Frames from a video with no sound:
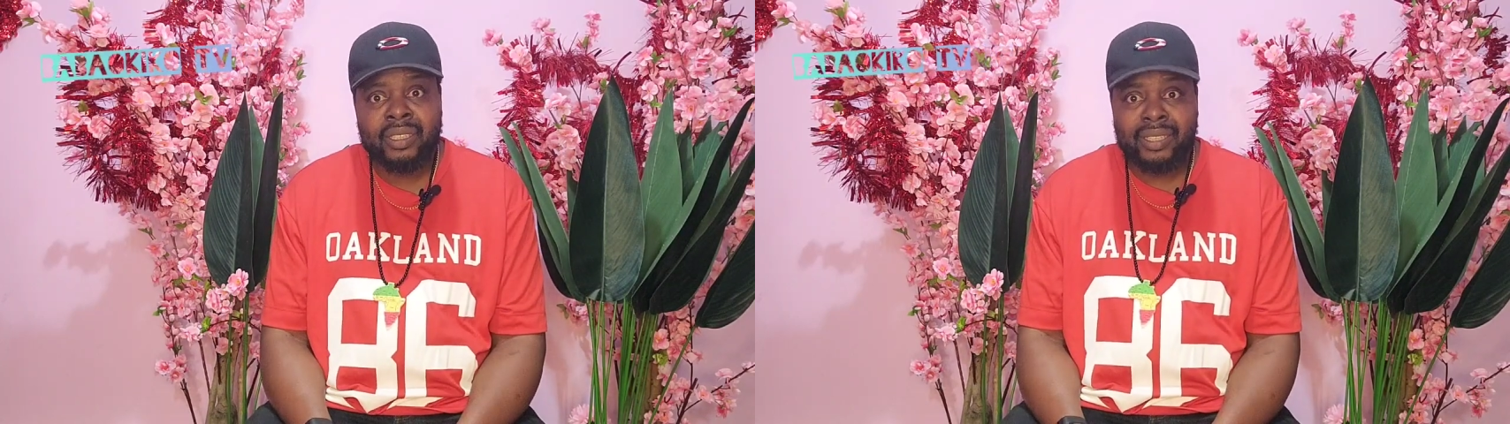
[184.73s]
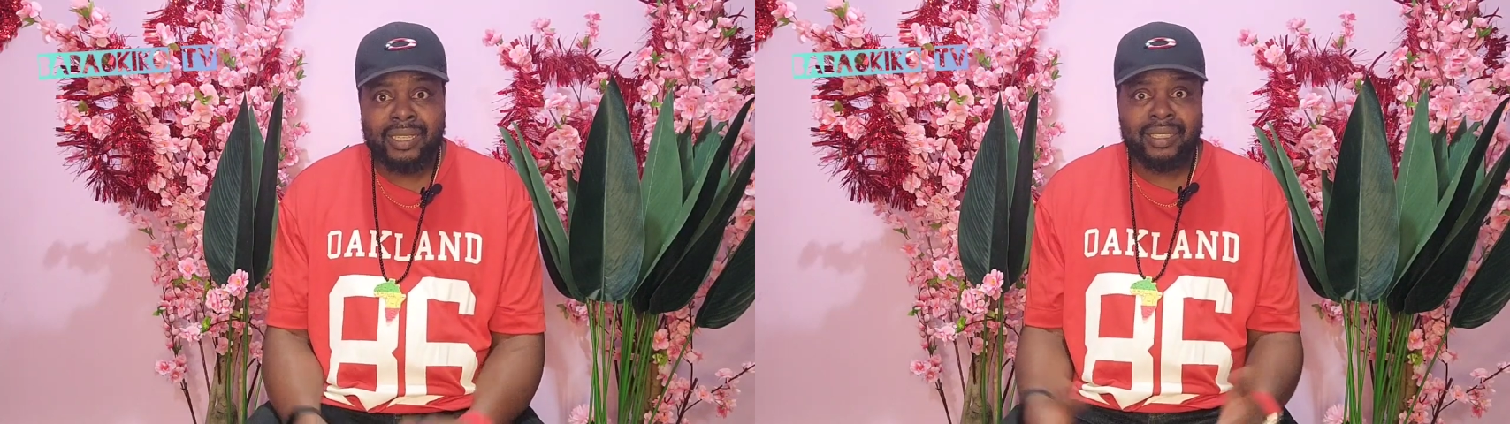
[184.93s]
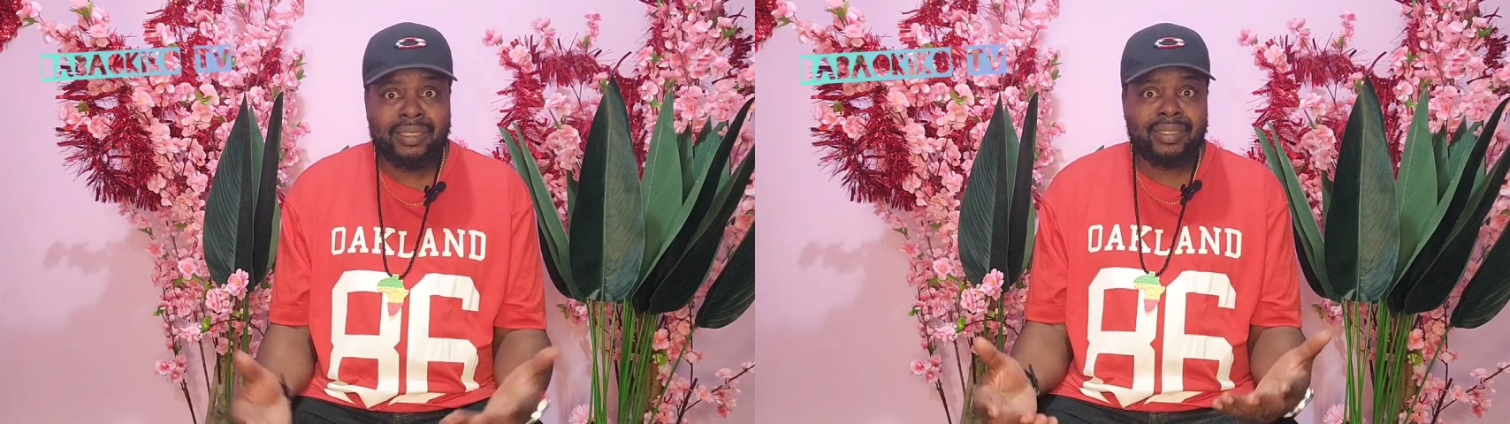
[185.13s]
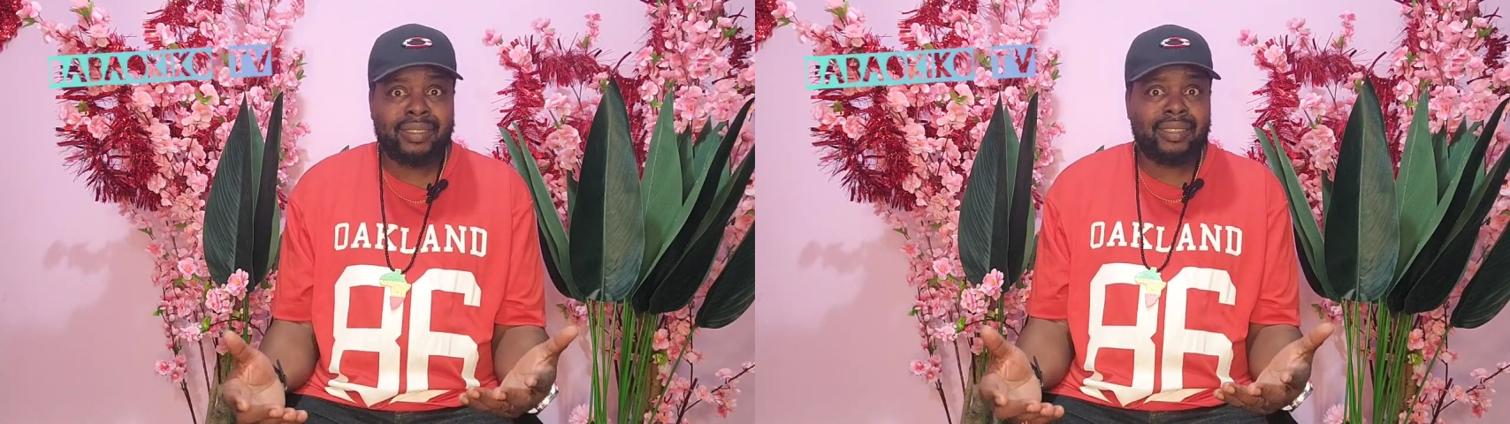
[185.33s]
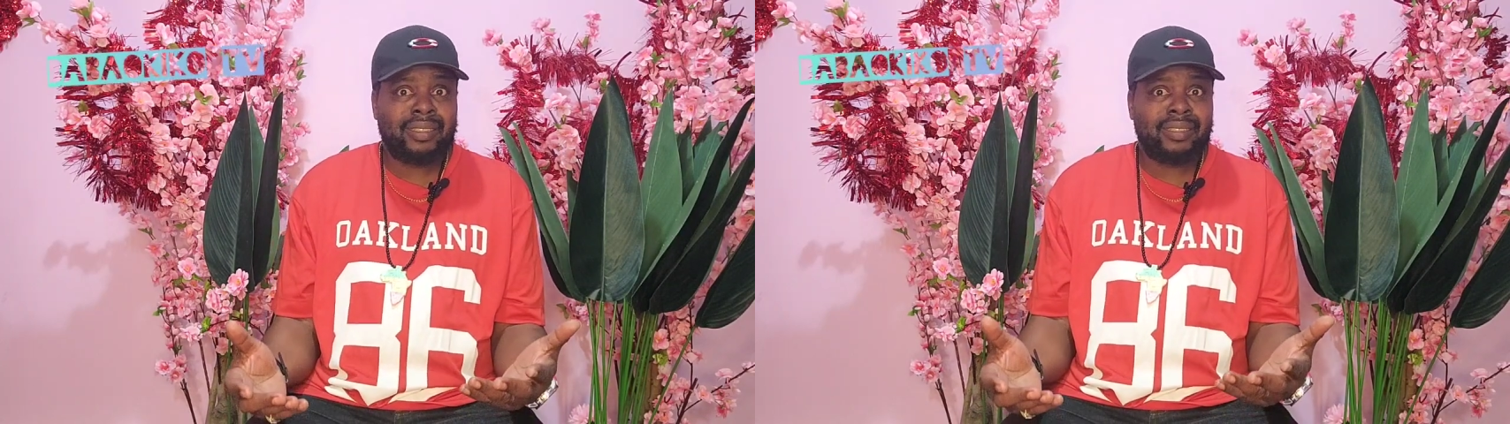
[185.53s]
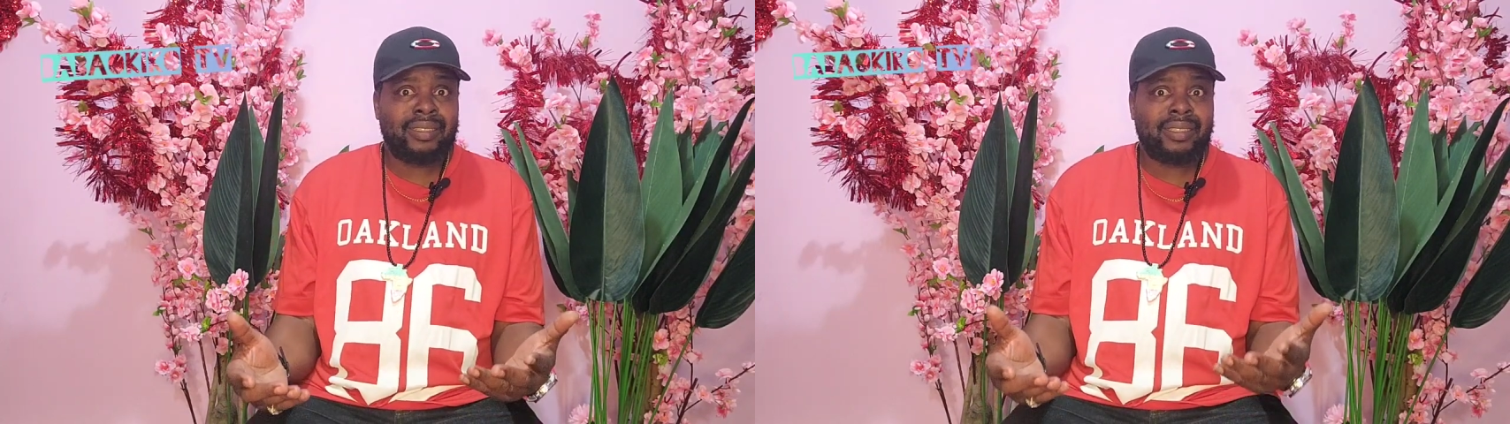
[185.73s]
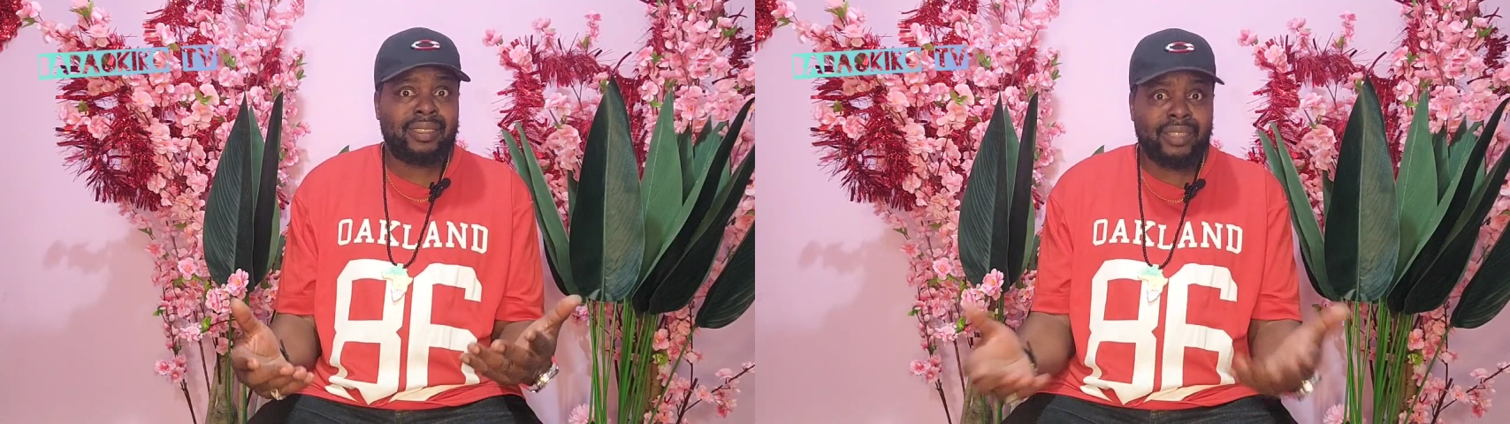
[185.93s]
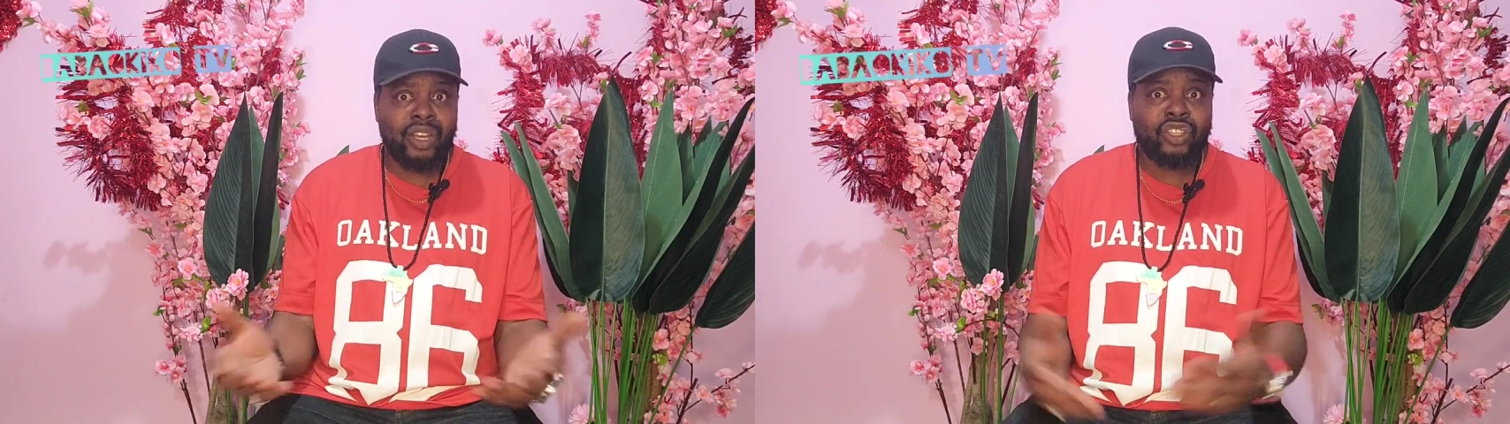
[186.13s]

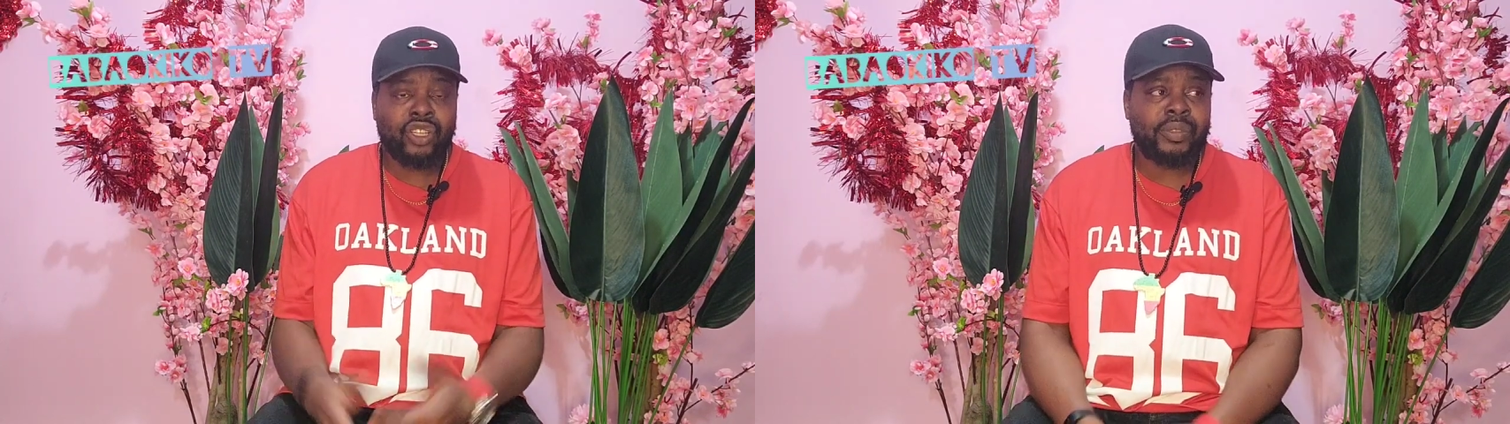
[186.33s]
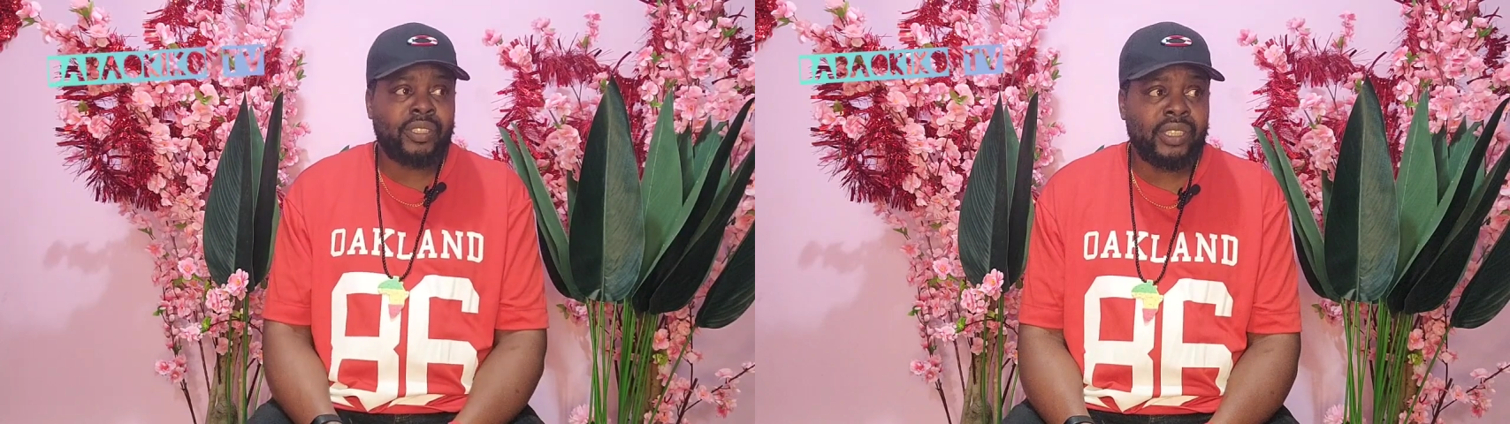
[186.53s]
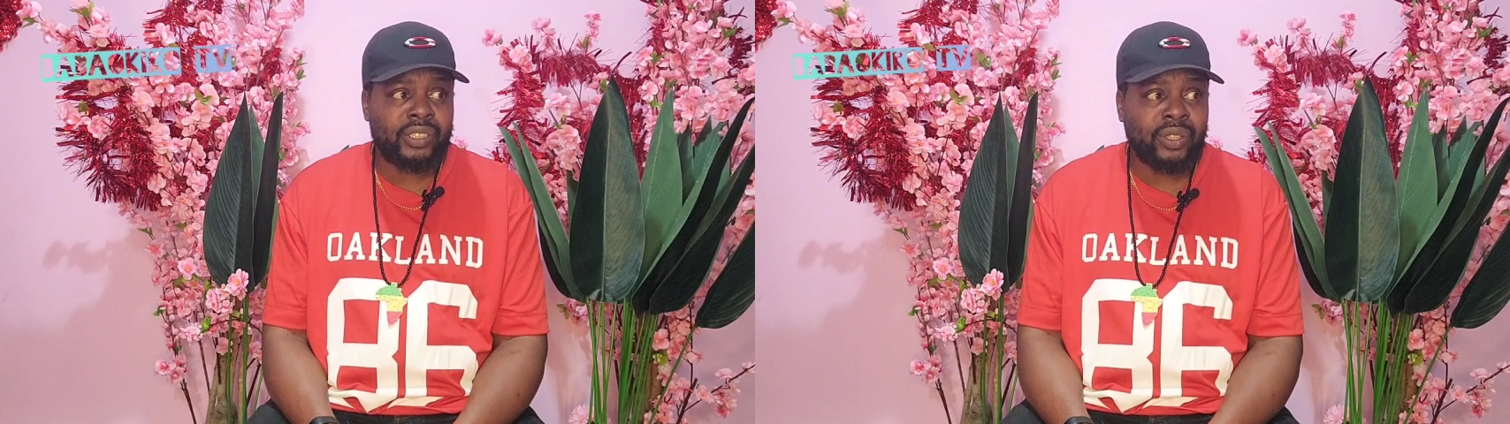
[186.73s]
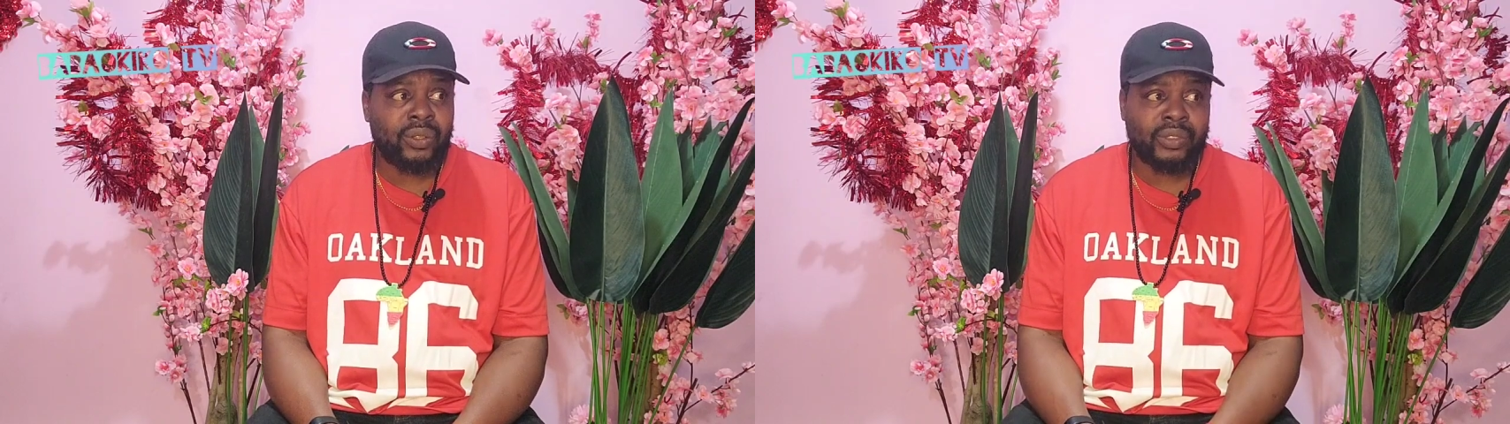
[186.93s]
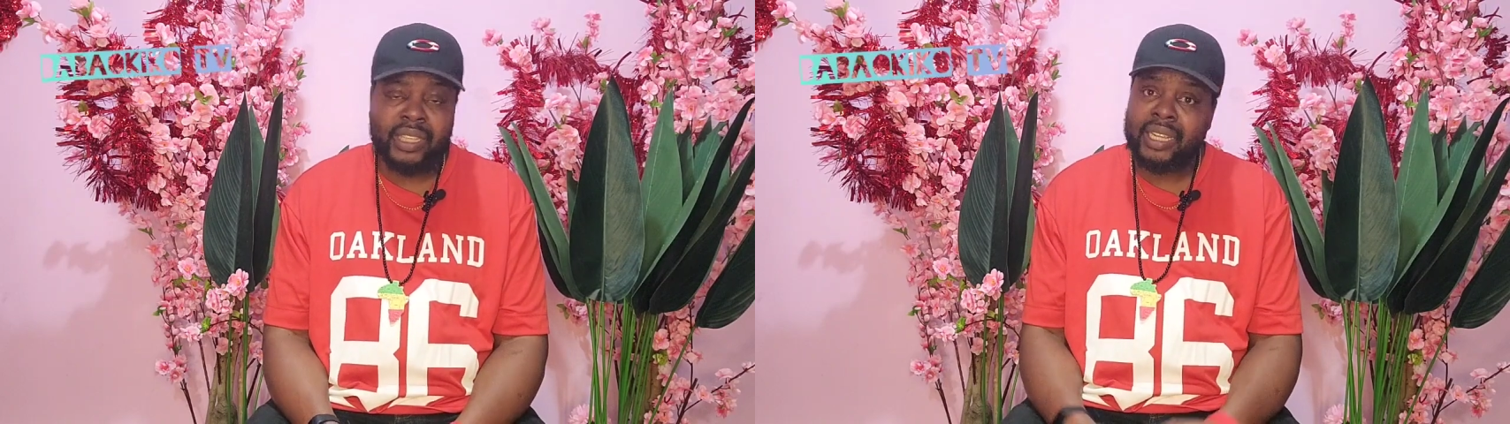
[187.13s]
the autopsy result